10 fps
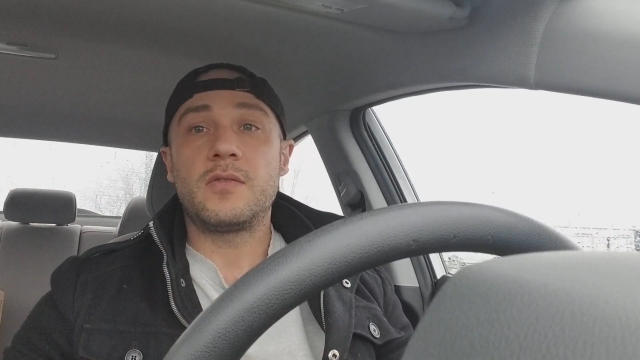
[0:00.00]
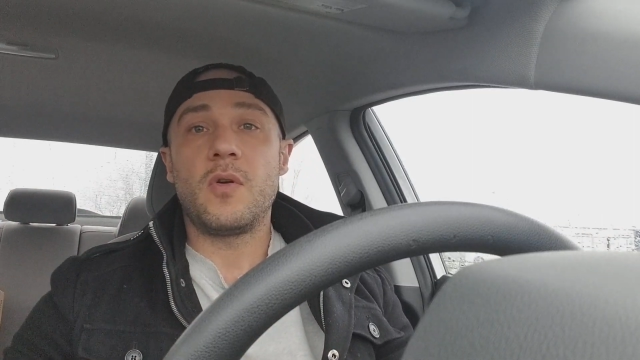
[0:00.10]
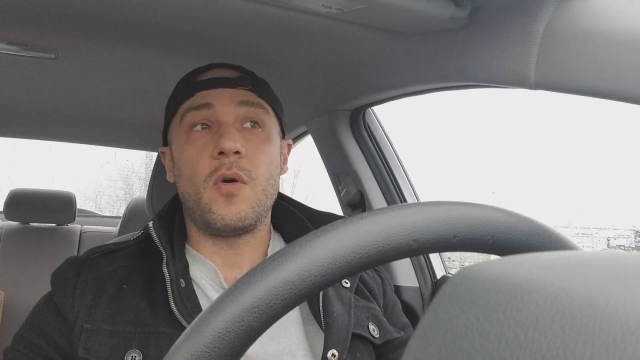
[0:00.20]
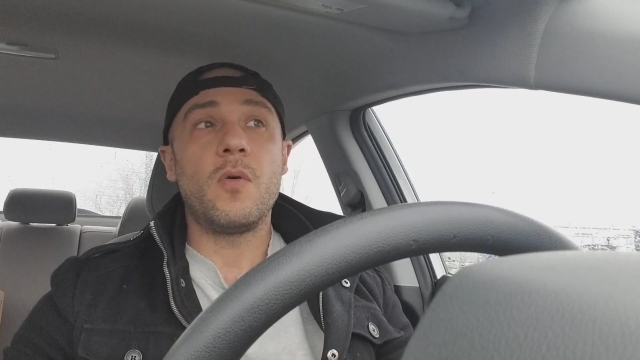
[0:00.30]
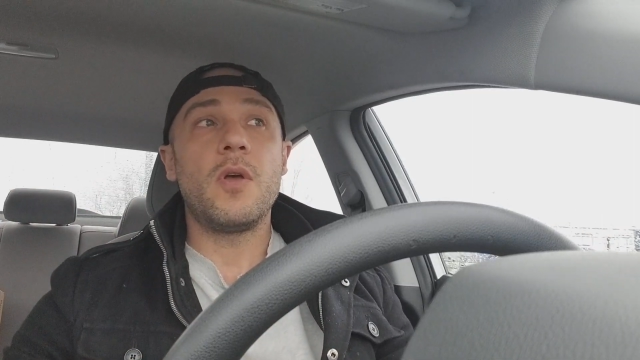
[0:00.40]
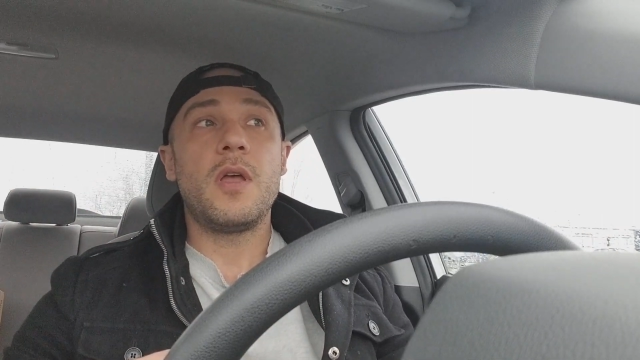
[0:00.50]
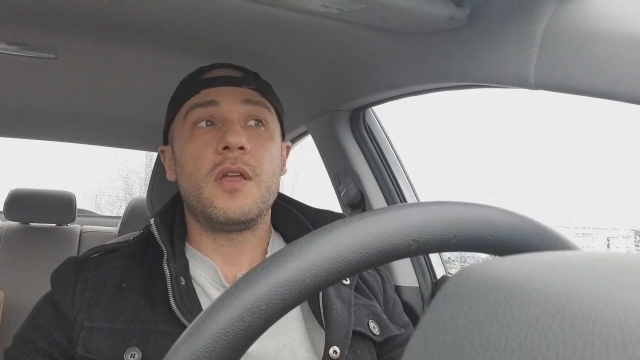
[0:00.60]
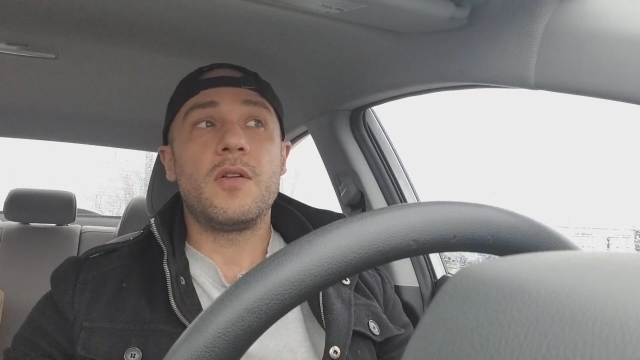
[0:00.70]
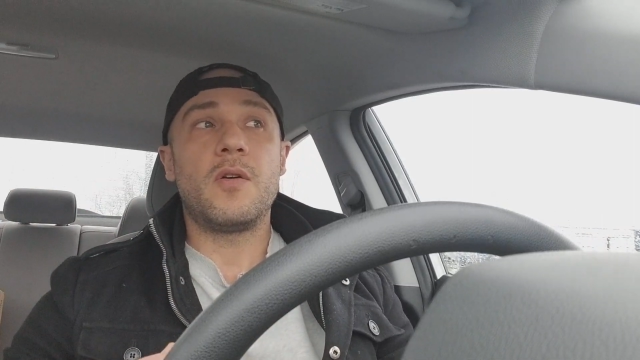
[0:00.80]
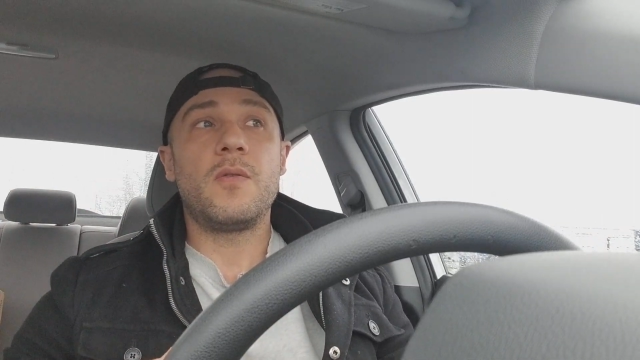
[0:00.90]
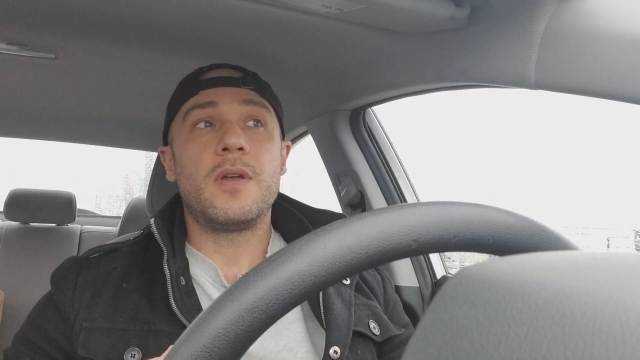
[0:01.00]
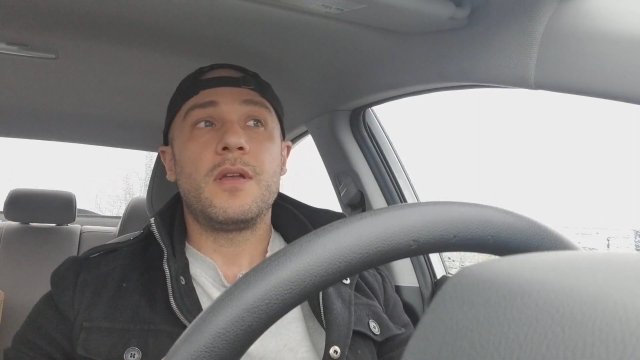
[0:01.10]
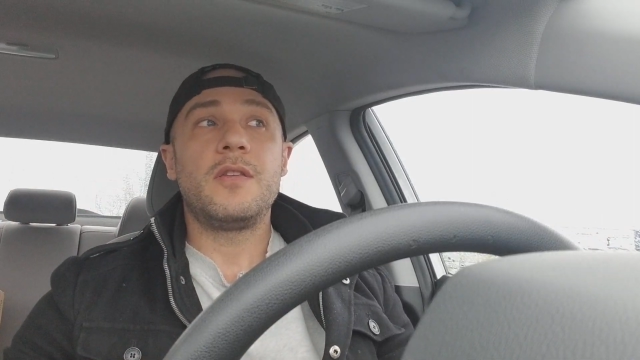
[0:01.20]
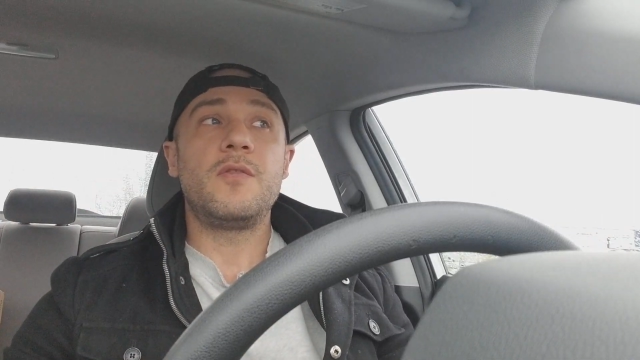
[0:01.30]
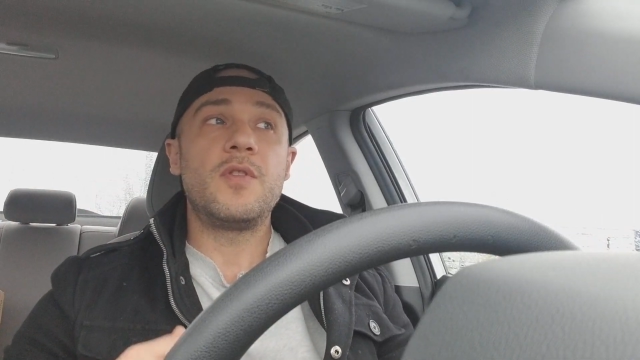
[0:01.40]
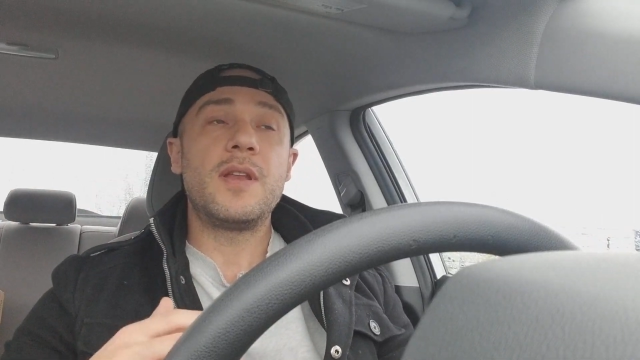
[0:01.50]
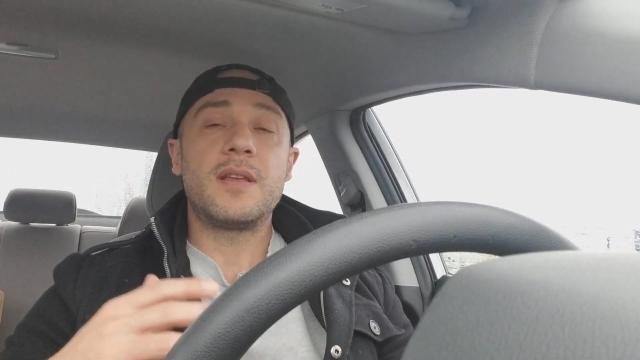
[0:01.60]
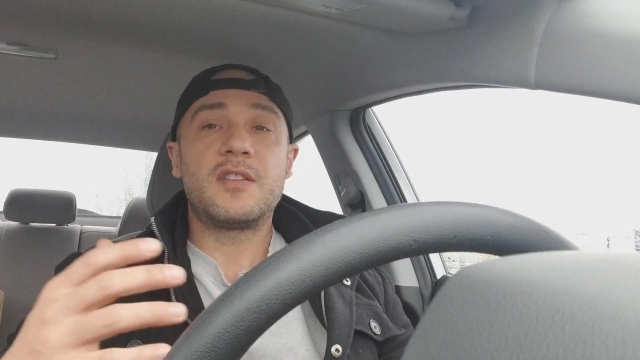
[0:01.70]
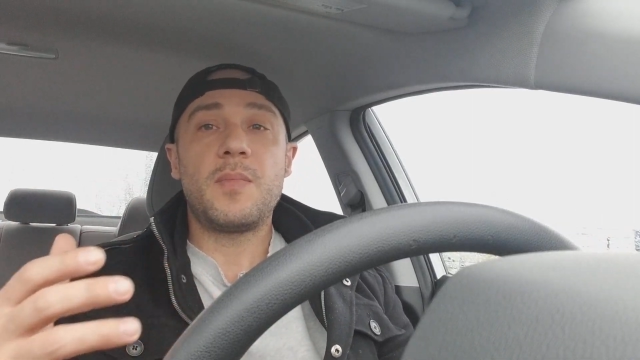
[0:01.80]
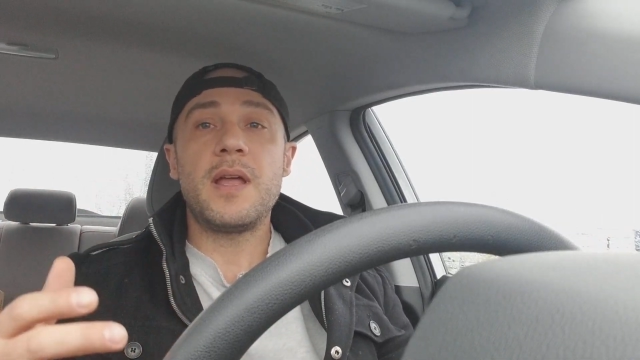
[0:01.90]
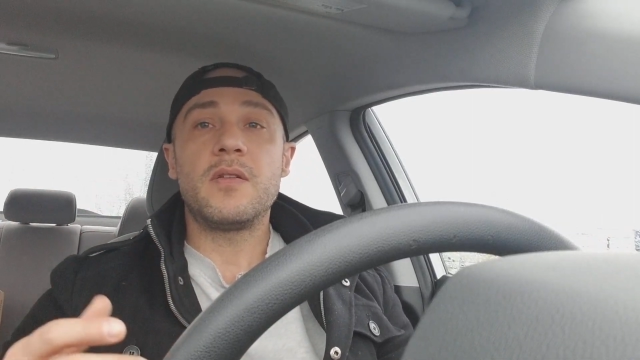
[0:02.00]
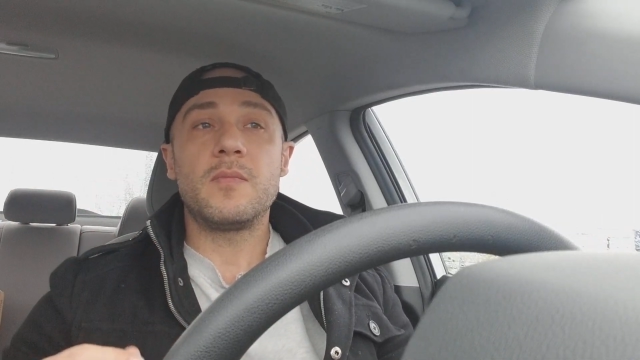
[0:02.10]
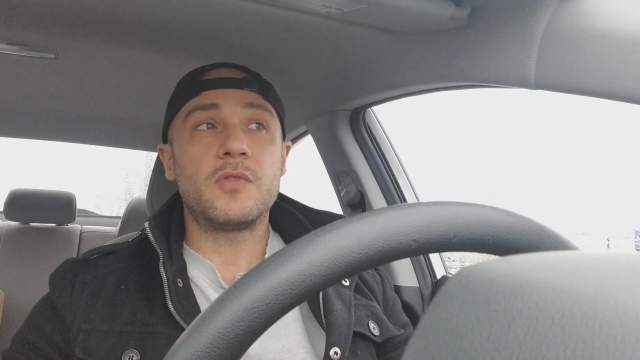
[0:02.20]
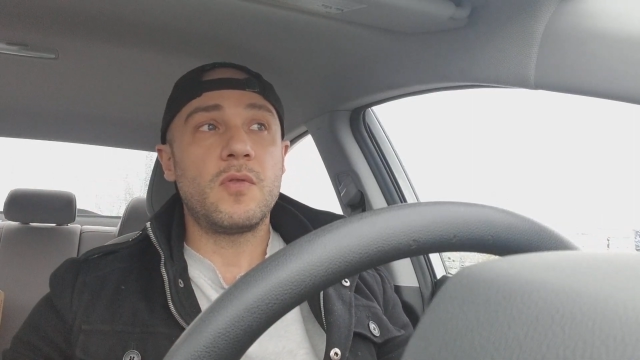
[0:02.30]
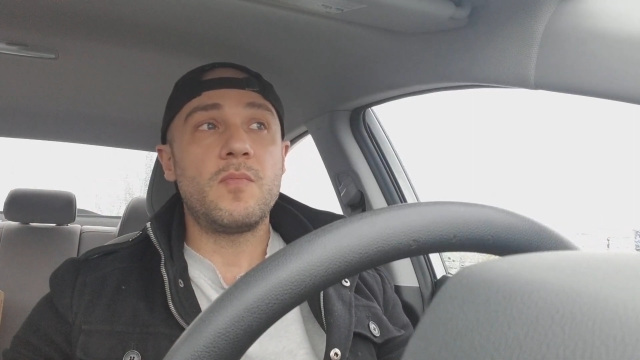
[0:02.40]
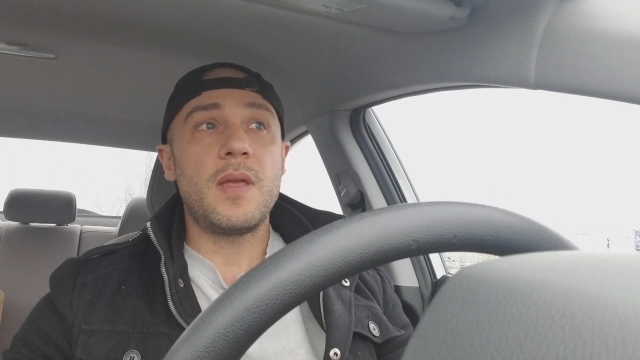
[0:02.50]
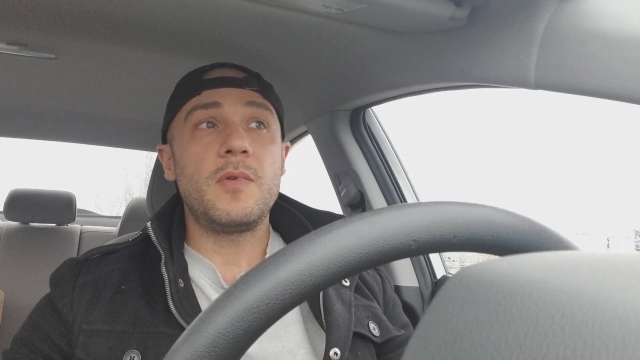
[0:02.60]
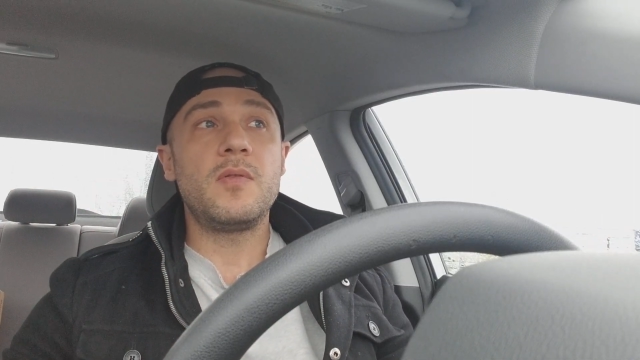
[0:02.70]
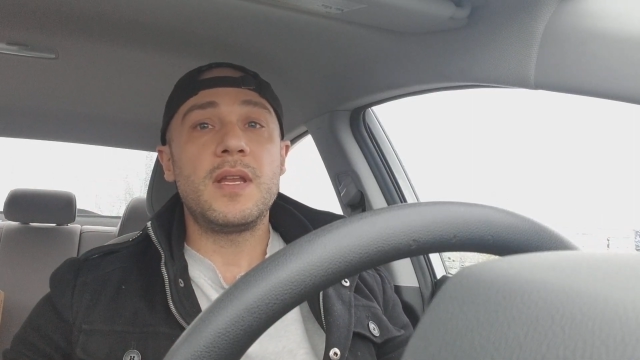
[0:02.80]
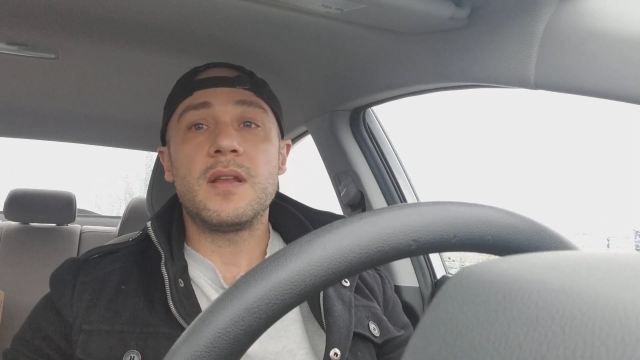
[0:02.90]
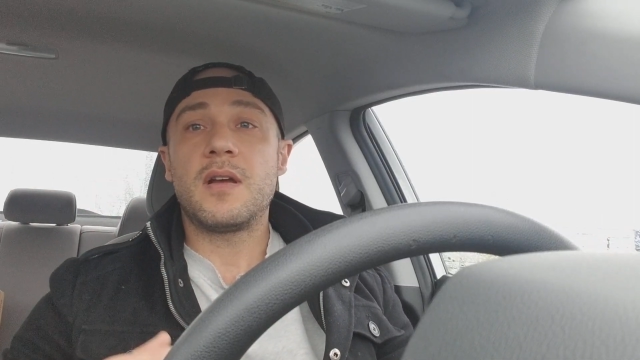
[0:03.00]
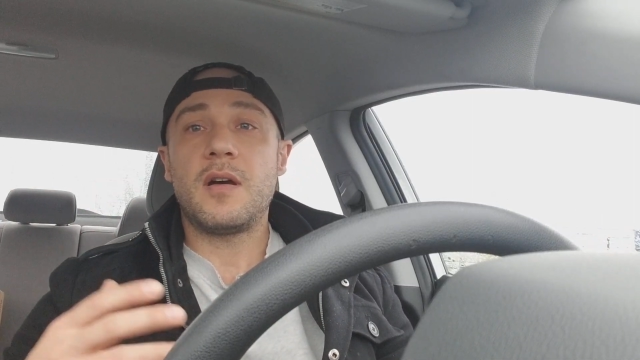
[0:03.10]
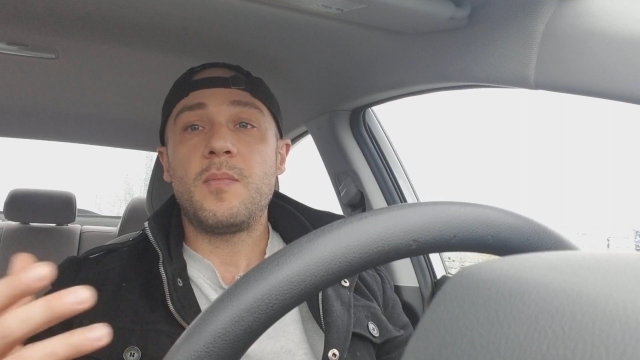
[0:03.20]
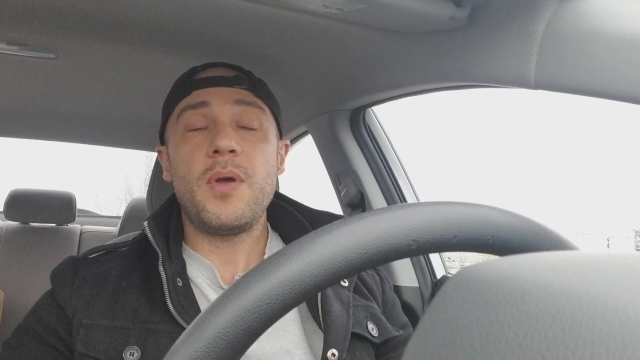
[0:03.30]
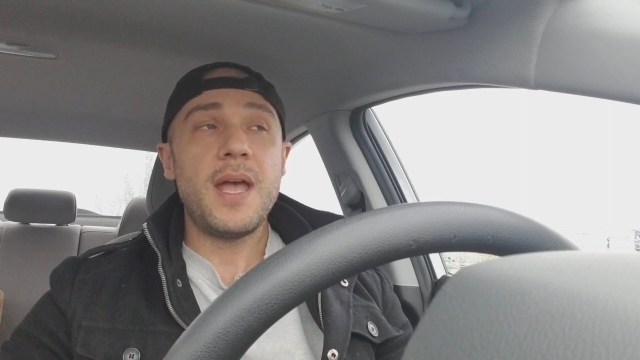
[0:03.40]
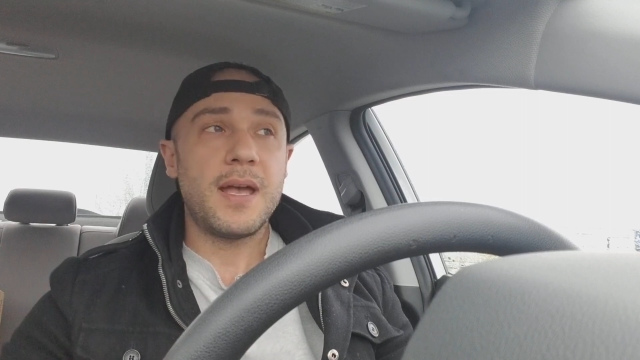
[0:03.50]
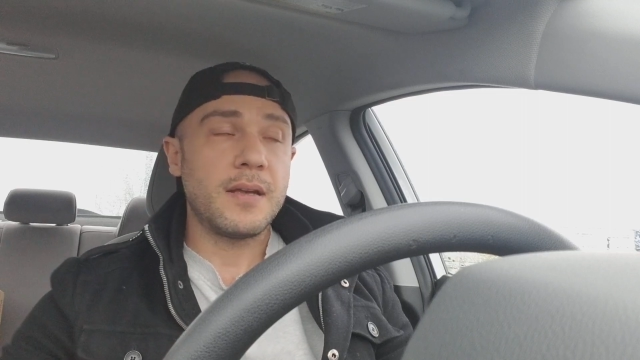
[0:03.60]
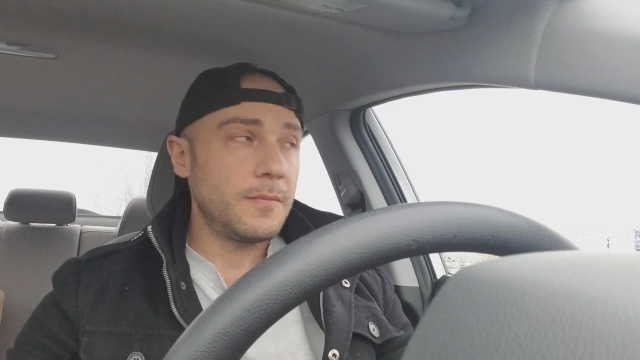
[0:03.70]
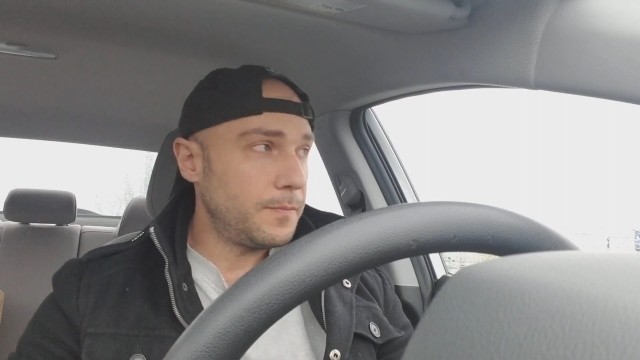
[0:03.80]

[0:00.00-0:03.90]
So, you know, you didn't expend them, so maybe you need to cut back.